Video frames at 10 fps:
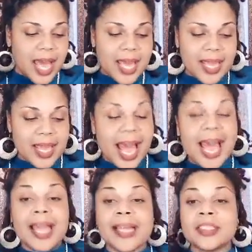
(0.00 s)
I
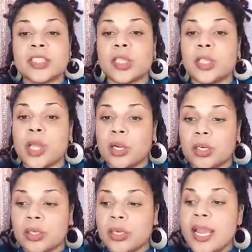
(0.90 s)
had to
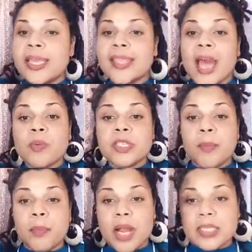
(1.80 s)
learn. That was
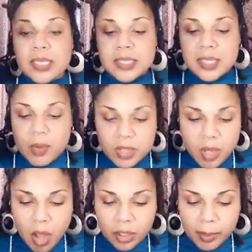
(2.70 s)
that process that I was
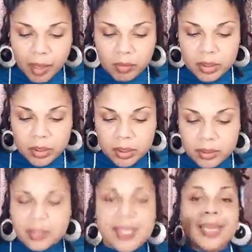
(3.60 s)
talking about
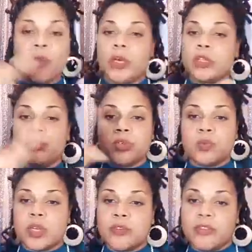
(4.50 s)
earlier. Like, what do you do
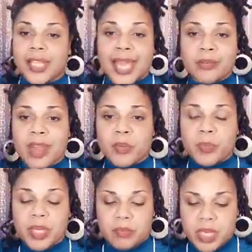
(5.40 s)
when you feel like you have a
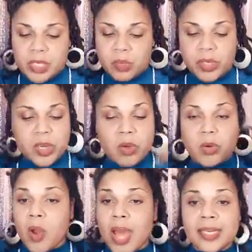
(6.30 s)
big mission but don't
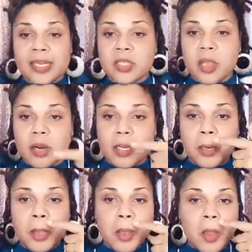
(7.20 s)
know how to get started?
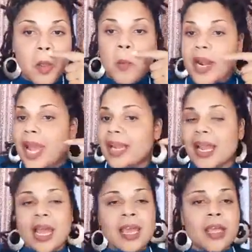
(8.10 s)
When I
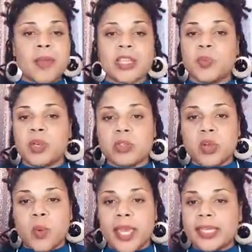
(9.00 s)
had my spiritual
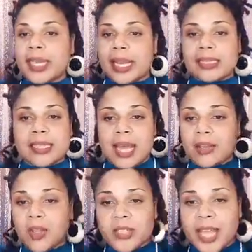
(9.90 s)
awakening, I got to
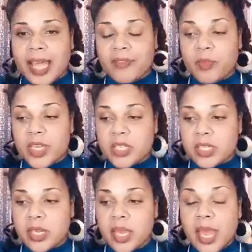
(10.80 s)
download that I have a mission.